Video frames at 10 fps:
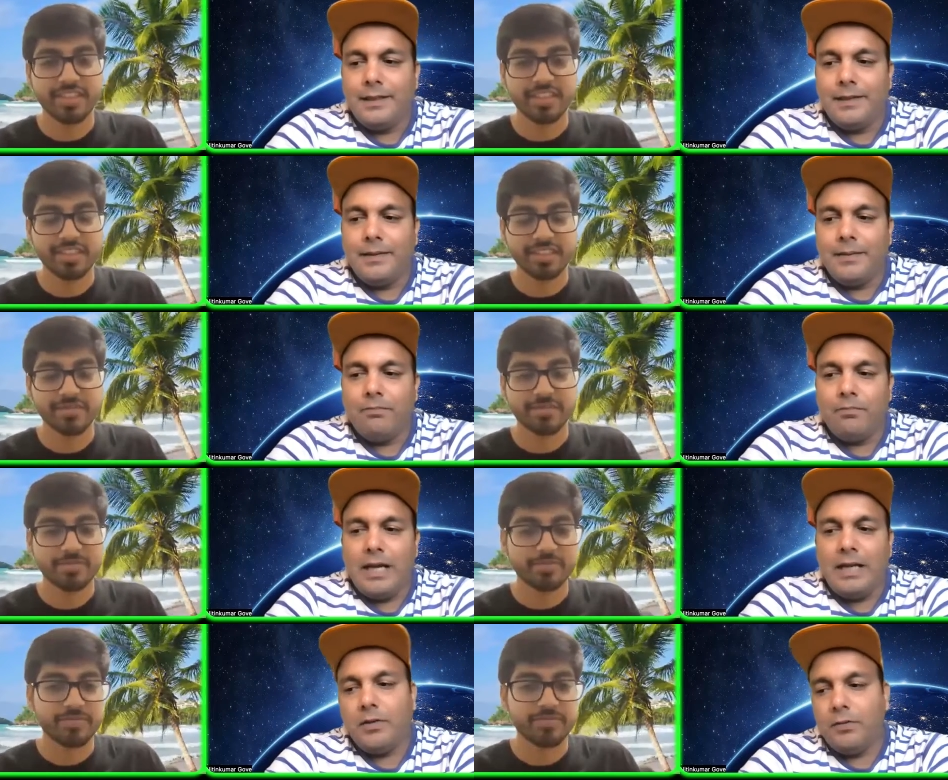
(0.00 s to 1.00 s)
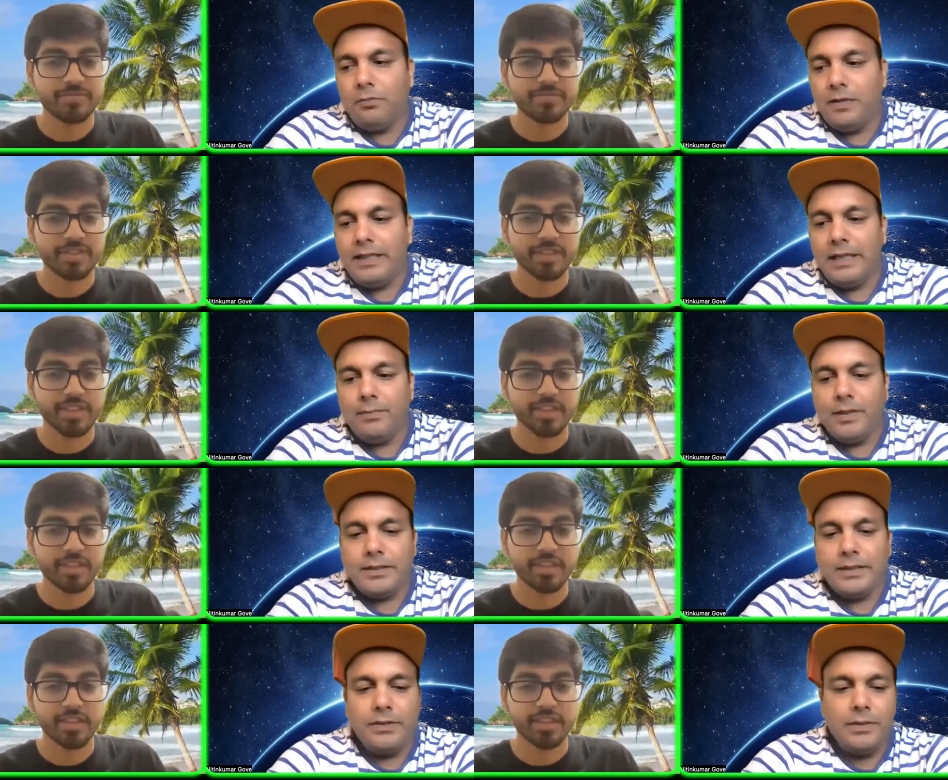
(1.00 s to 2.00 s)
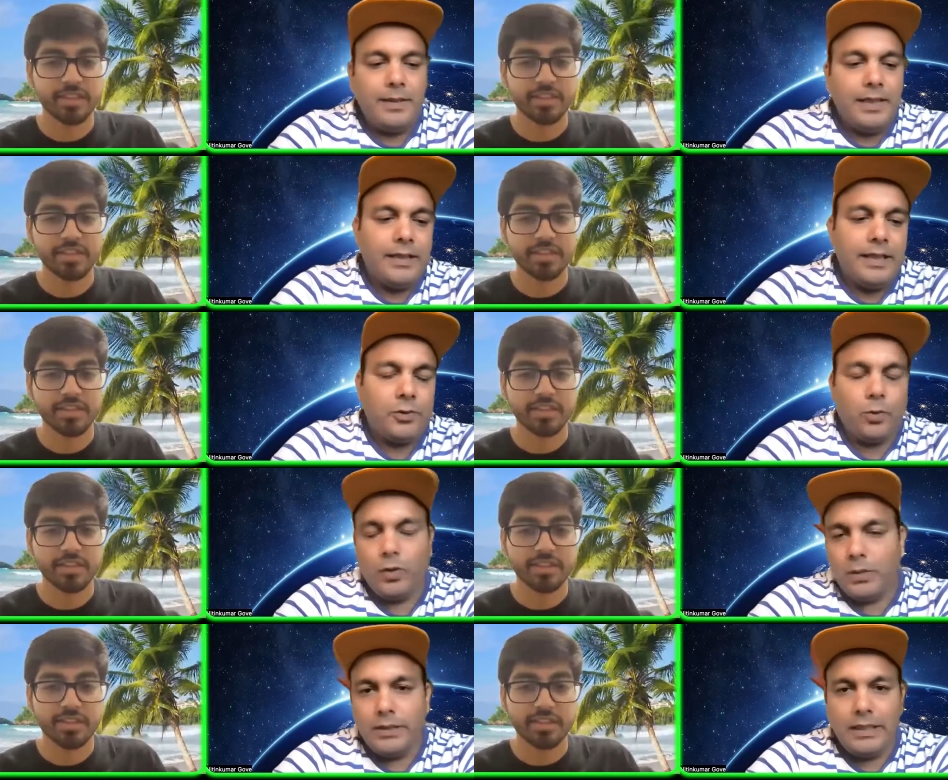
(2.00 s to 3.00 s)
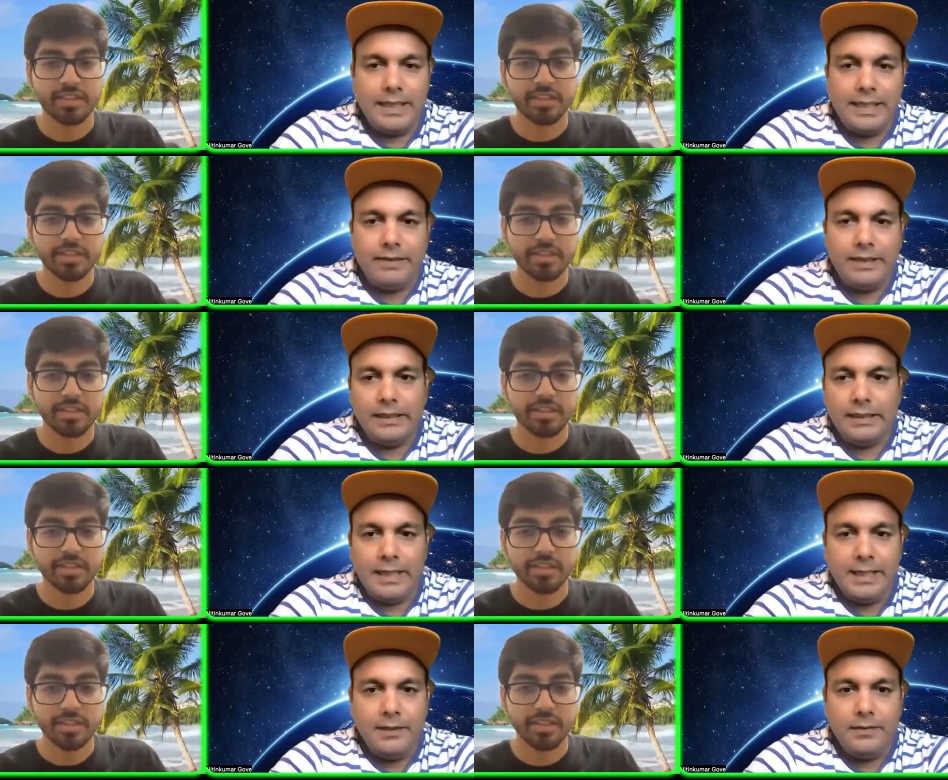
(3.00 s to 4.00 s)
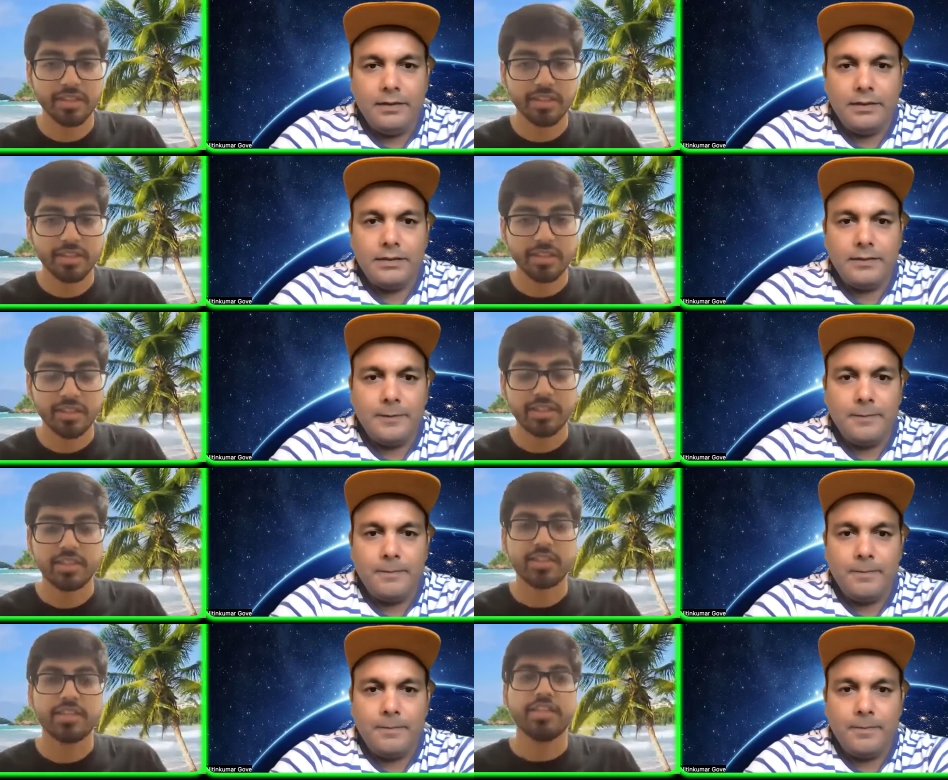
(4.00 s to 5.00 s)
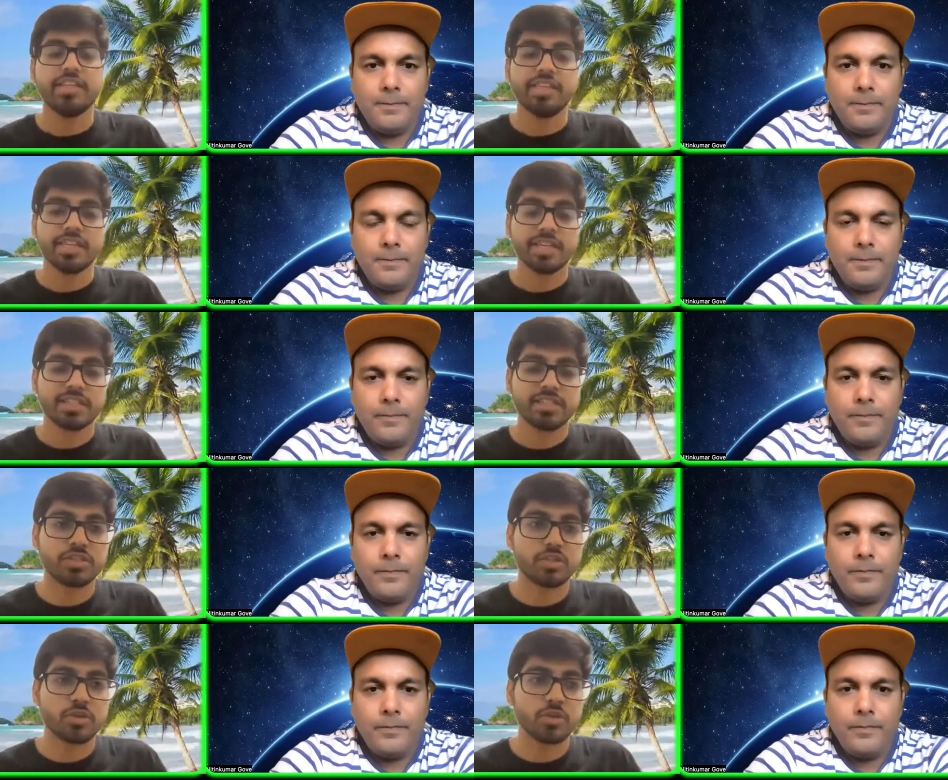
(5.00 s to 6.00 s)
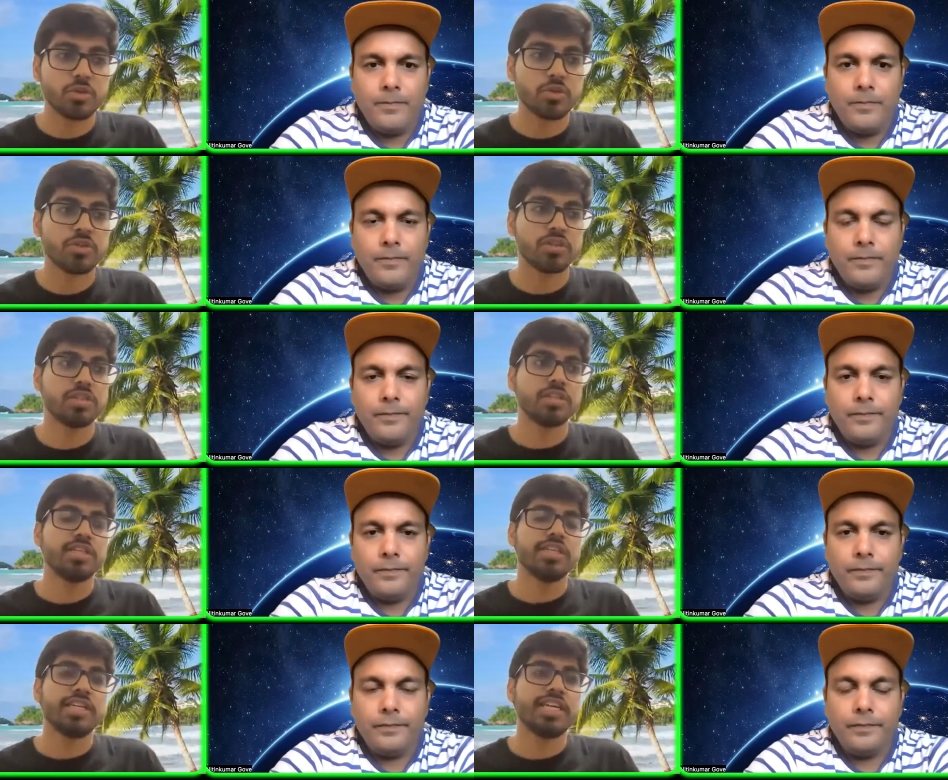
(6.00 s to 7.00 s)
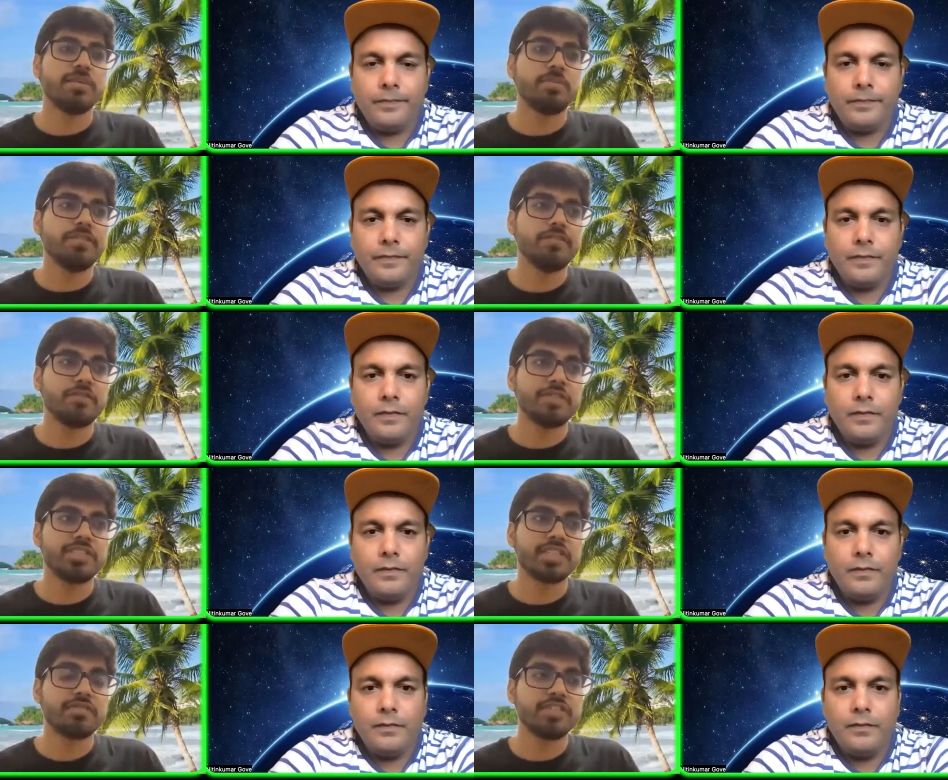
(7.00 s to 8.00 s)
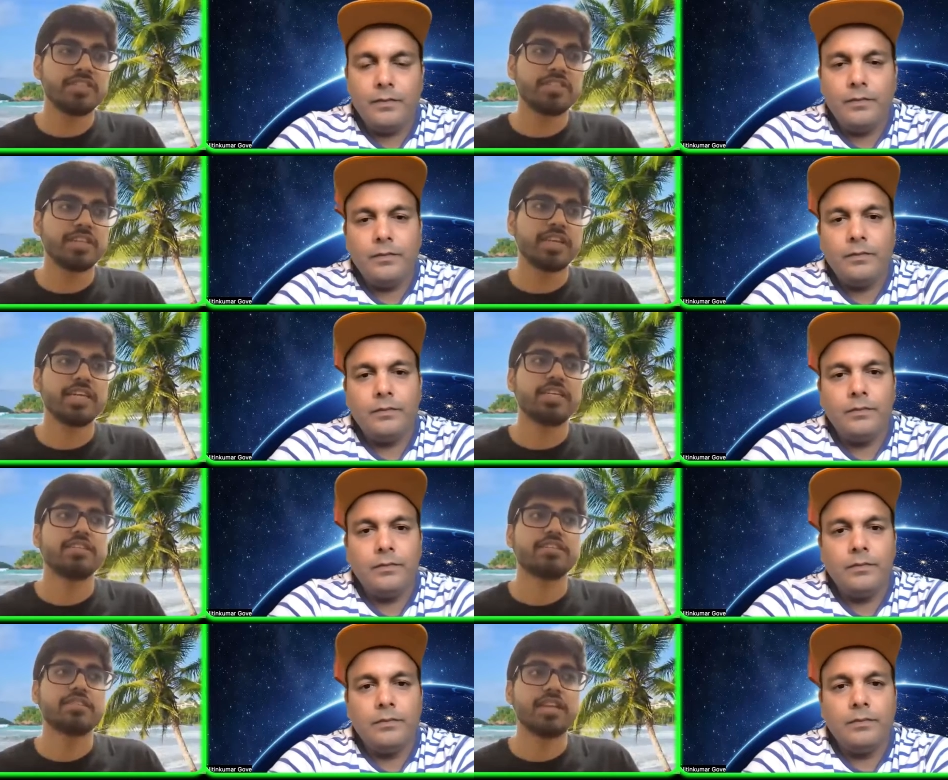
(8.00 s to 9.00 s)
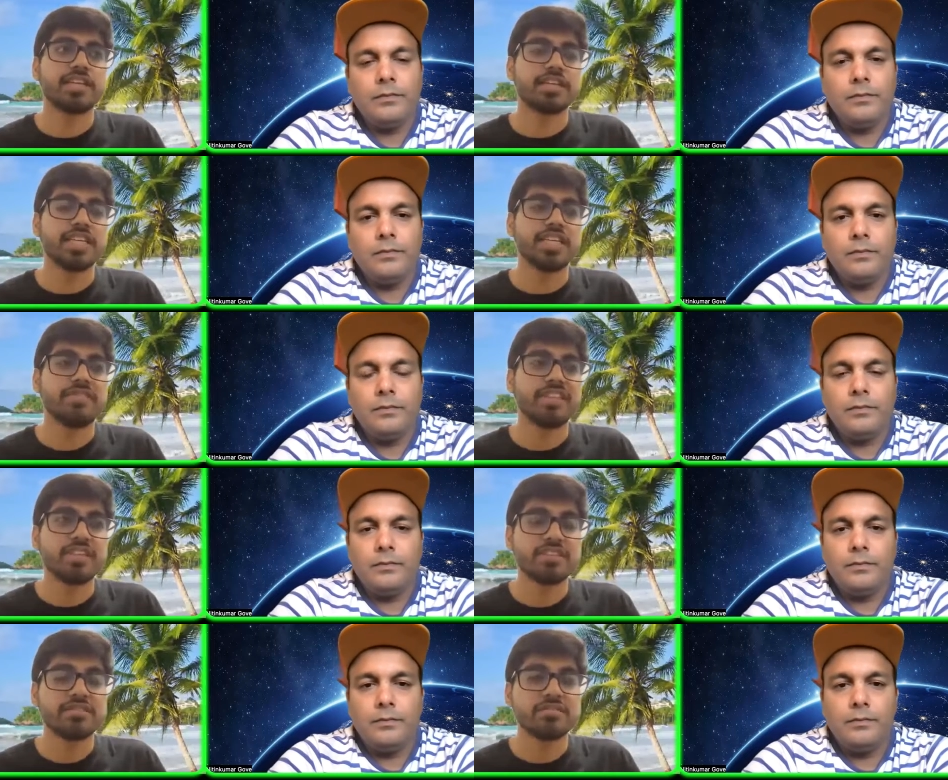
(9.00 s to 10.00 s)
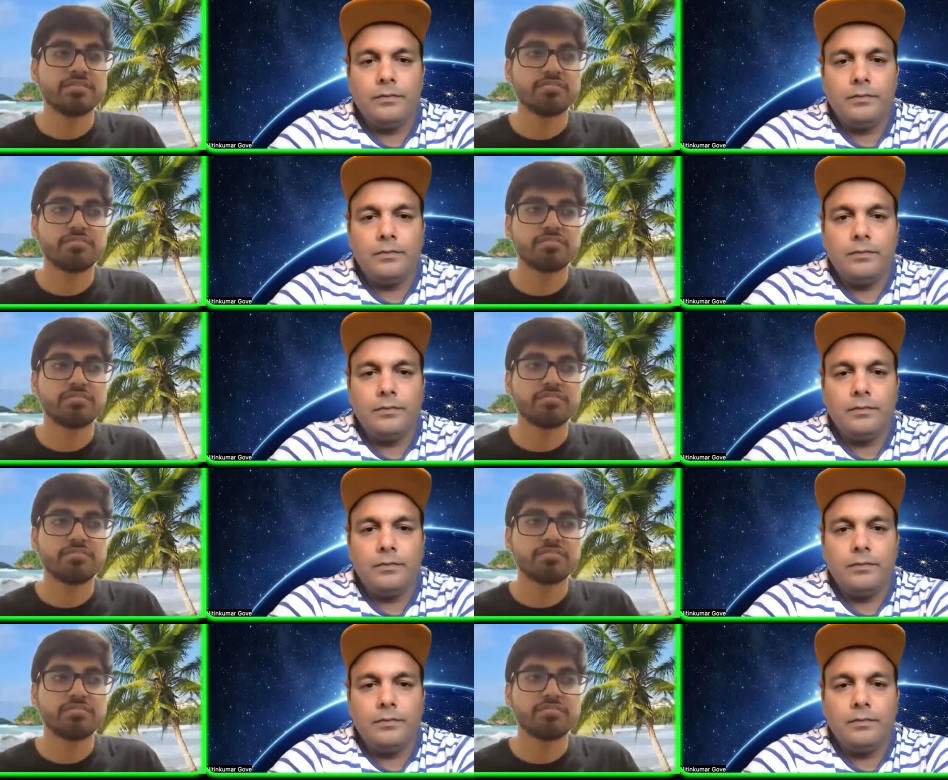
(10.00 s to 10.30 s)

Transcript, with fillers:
Speaker 1: uh, mm-hmm. and will that bus service be there throughout like even in the night
Speaker 2: yeah, so it'll be full service till I guess like evening